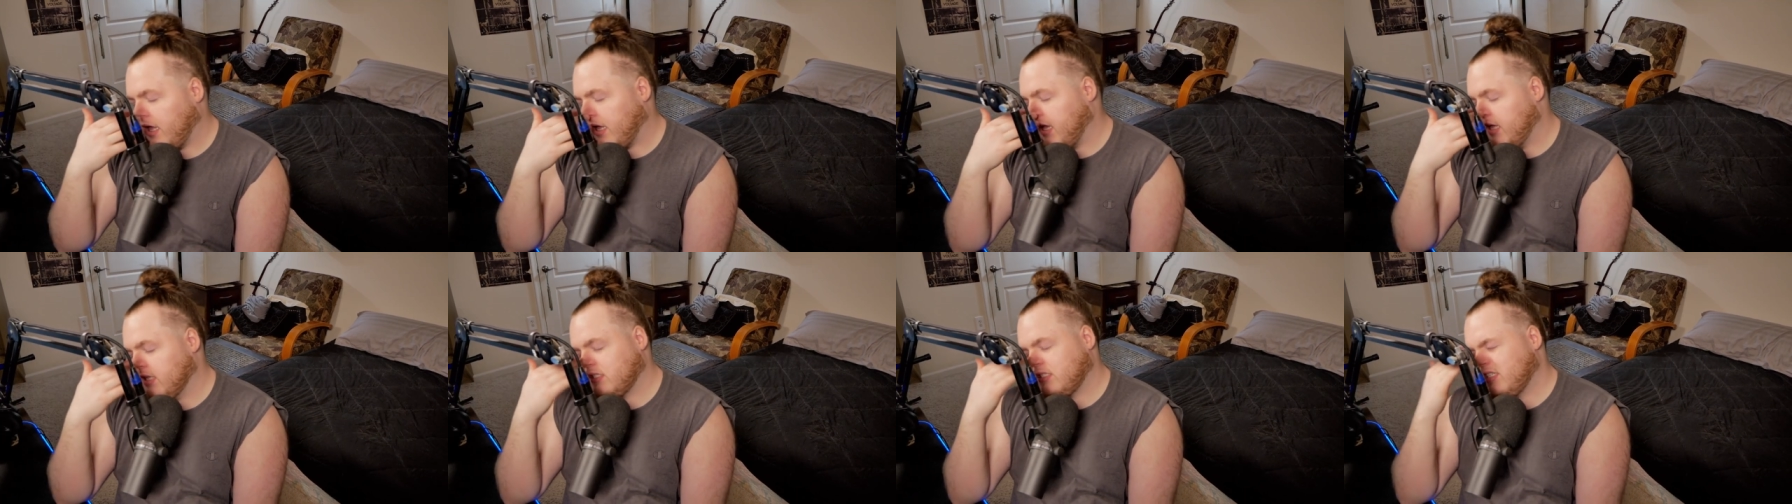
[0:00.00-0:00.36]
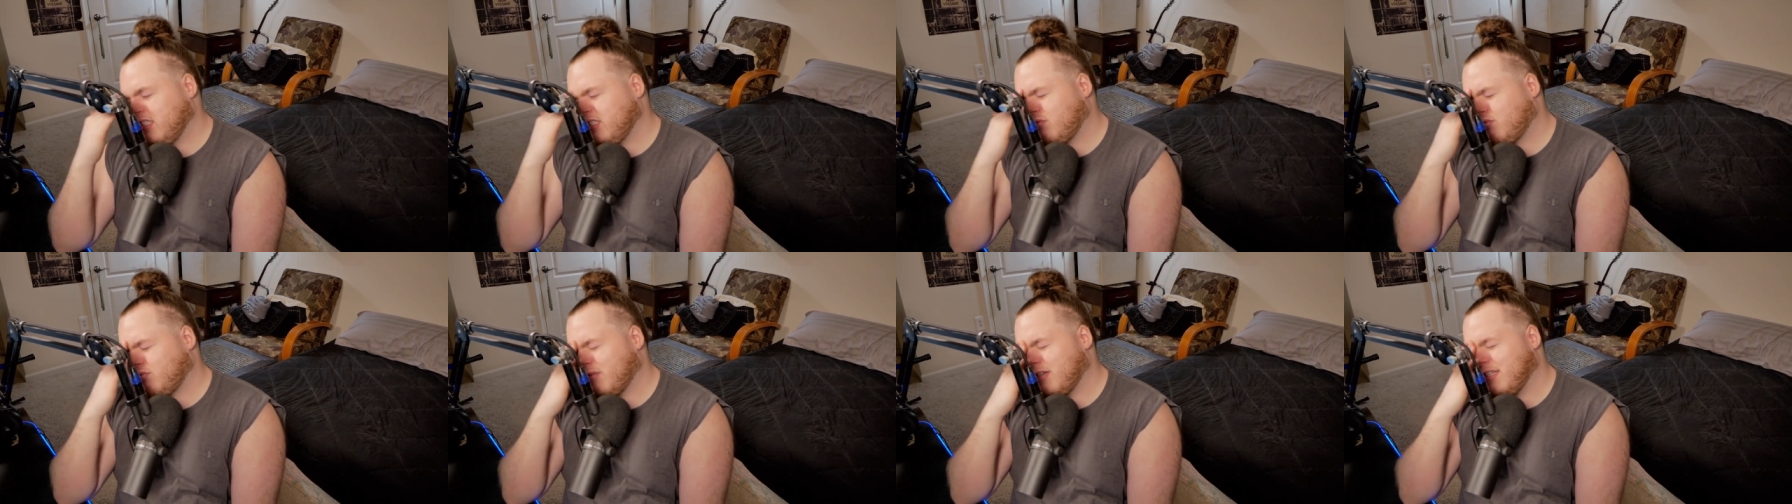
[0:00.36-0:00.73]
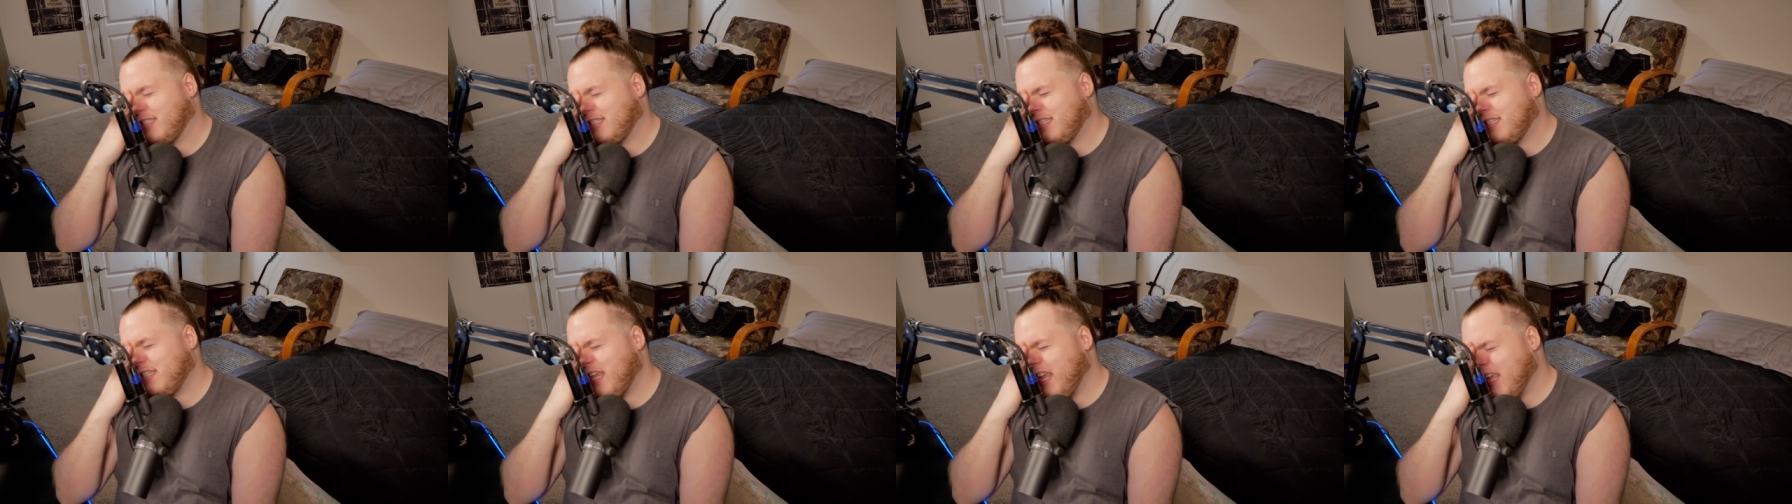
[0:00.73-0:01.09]
Like, it's just
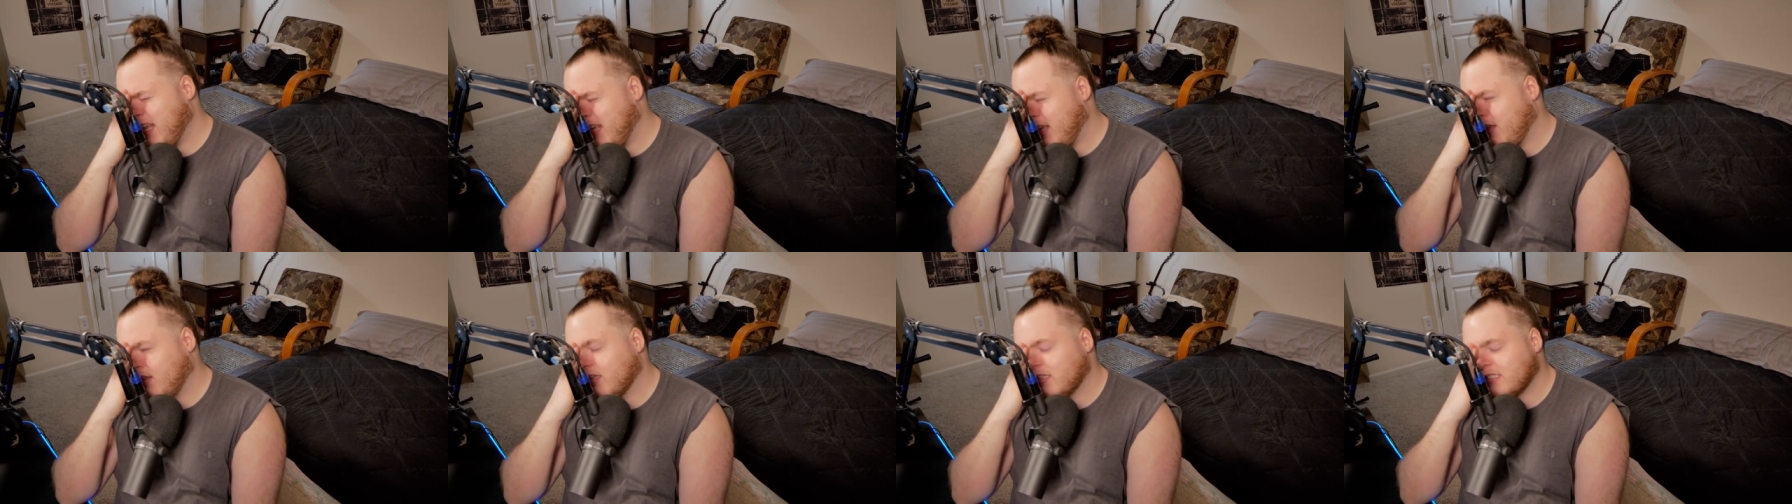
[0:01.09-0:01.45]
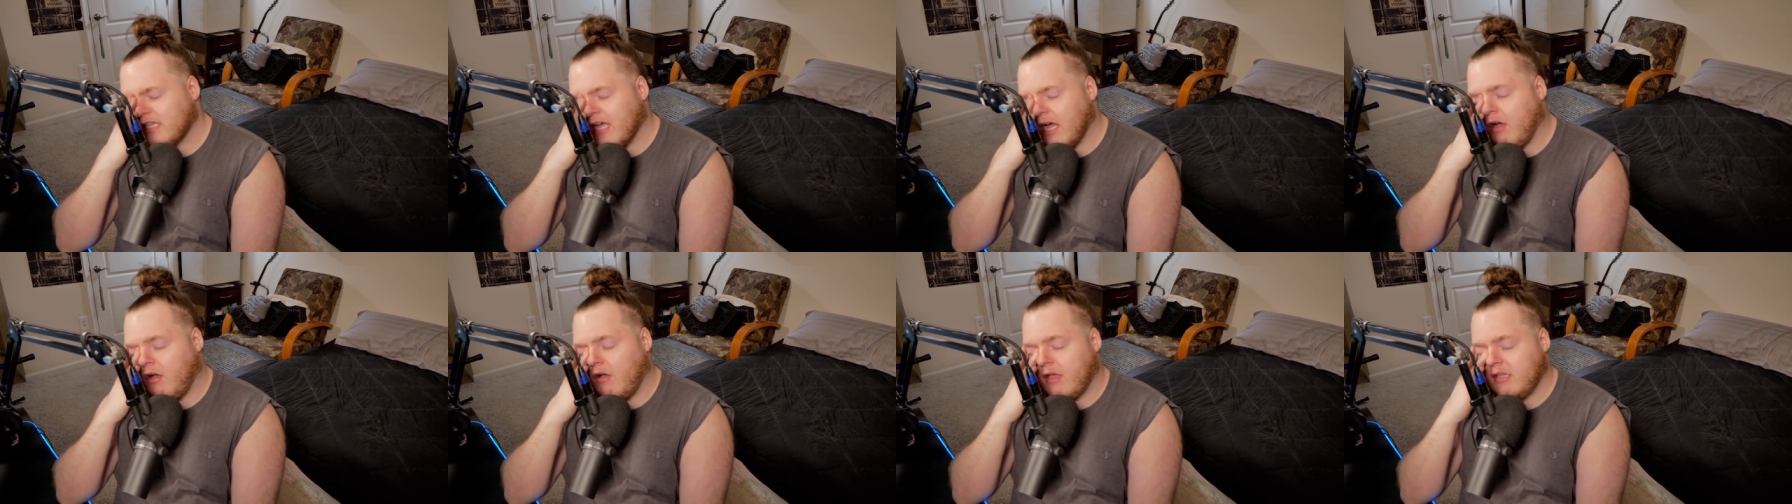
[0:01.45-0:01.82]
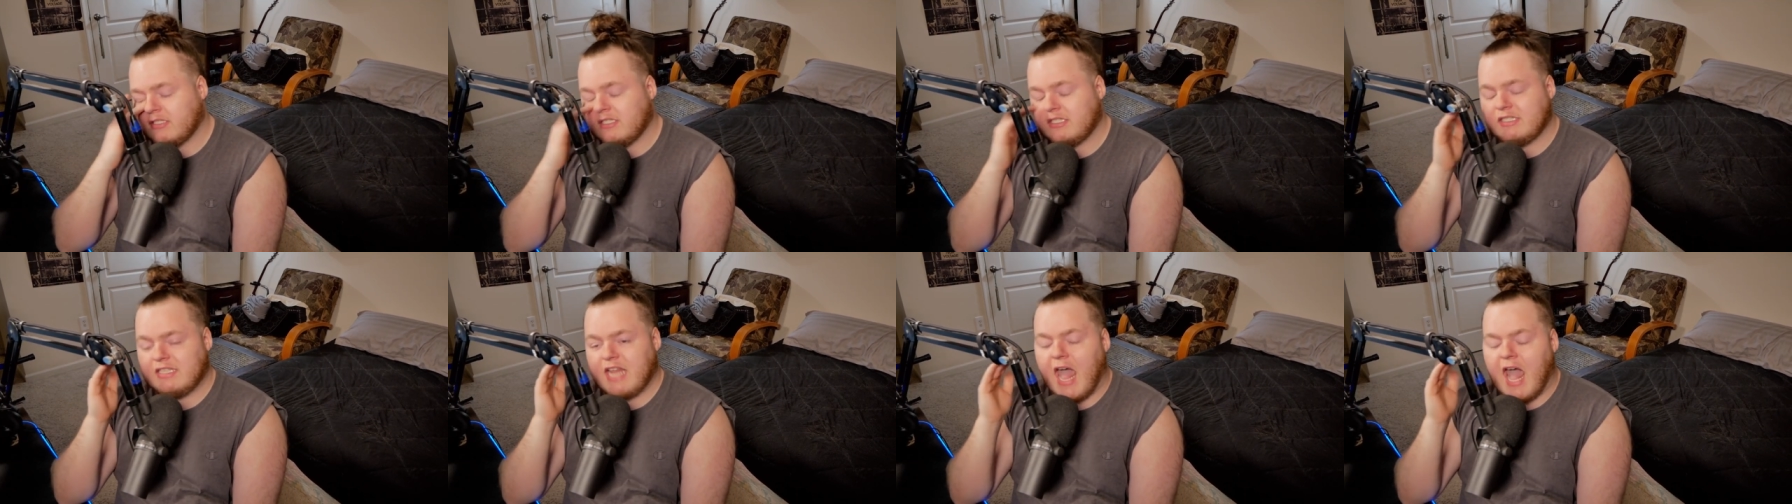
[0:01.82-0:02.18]
ridiculous how
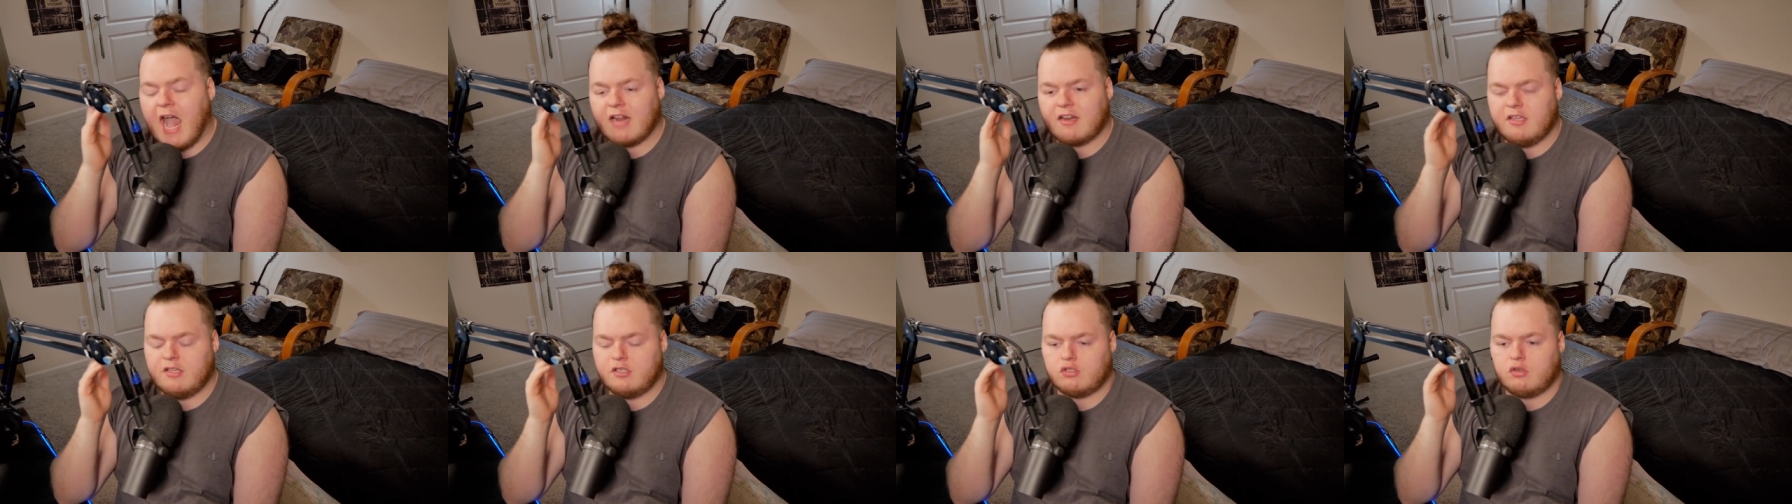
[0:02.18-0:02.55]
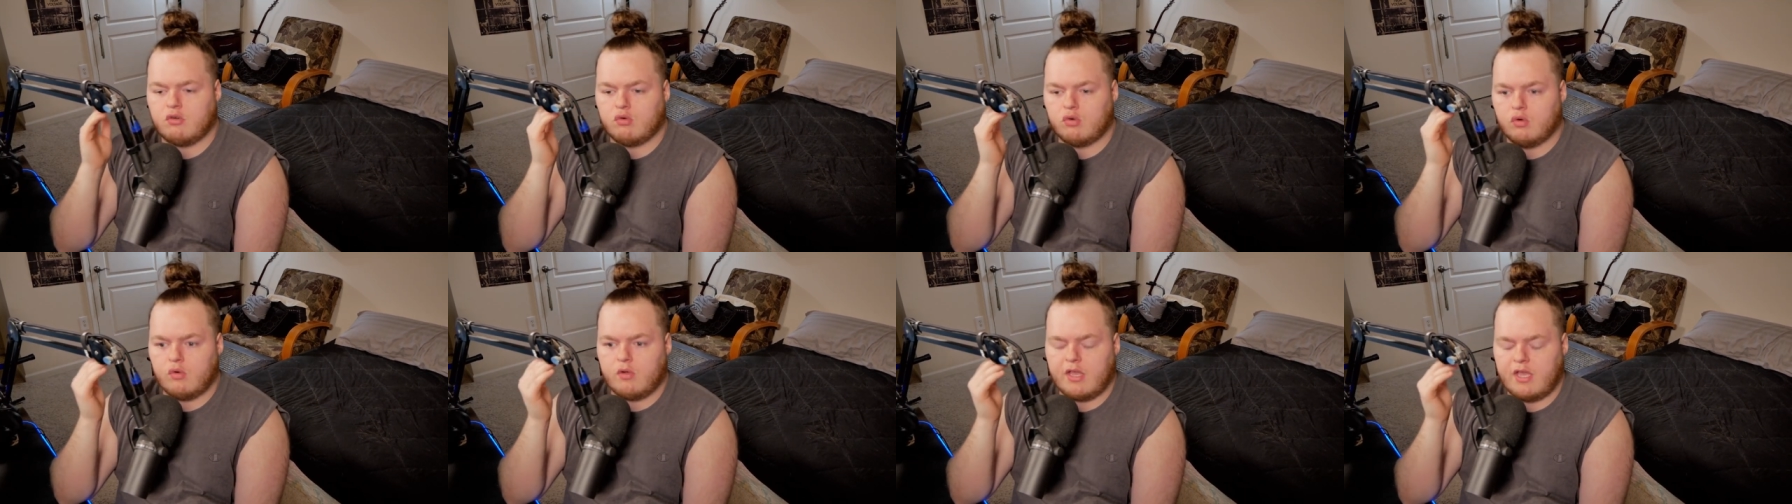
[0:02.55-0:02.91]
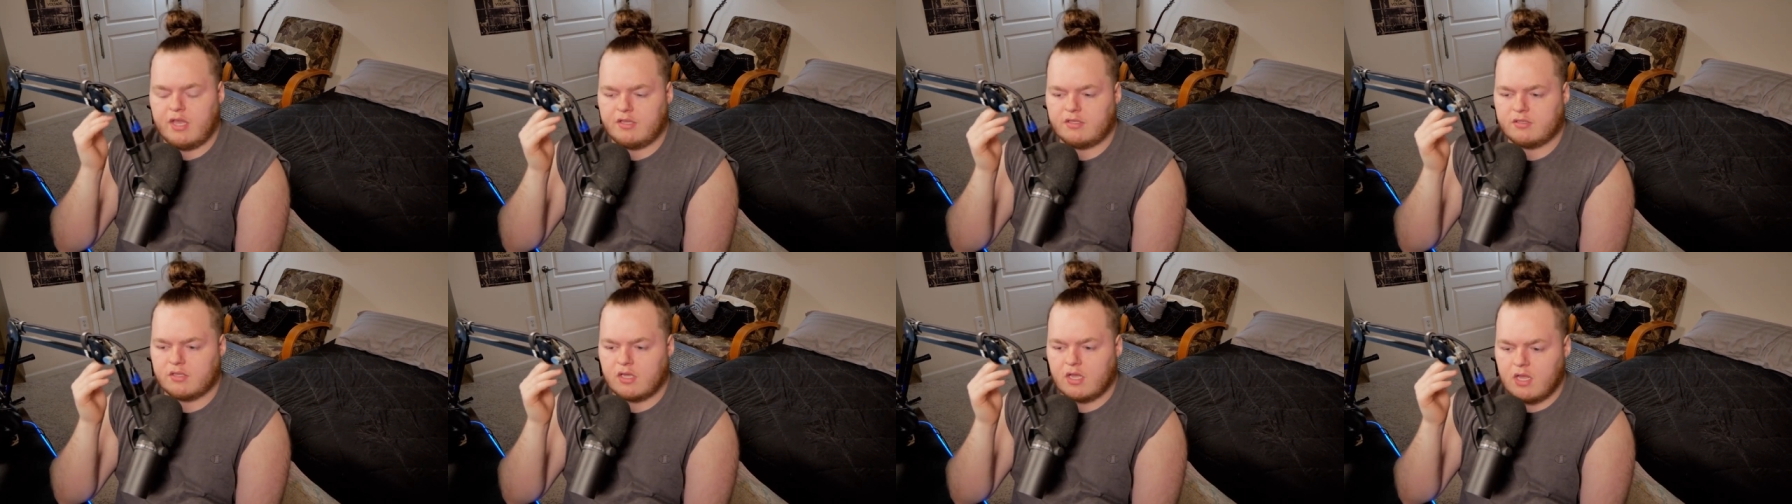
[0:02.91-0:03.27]
stacked his crew
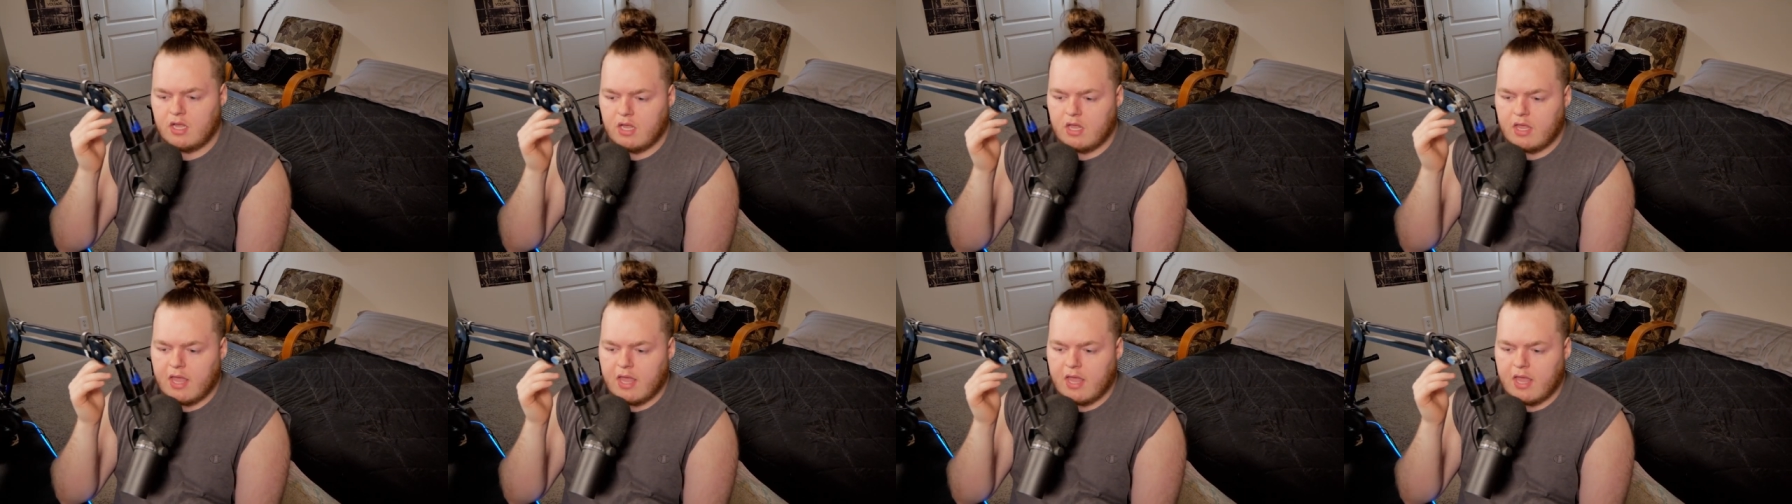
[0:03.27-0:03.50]
is